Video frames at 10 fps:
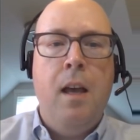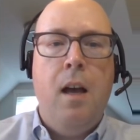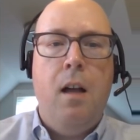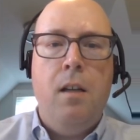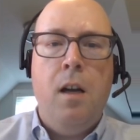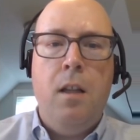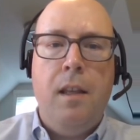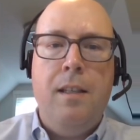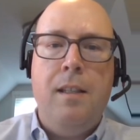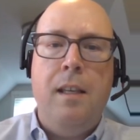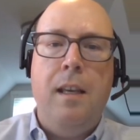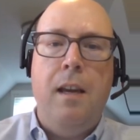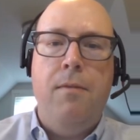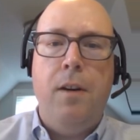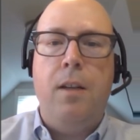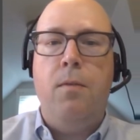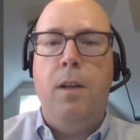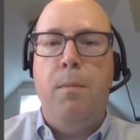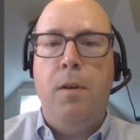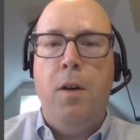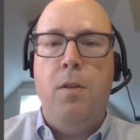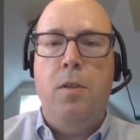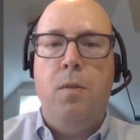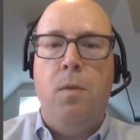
I'll call this the IFRS 3 approach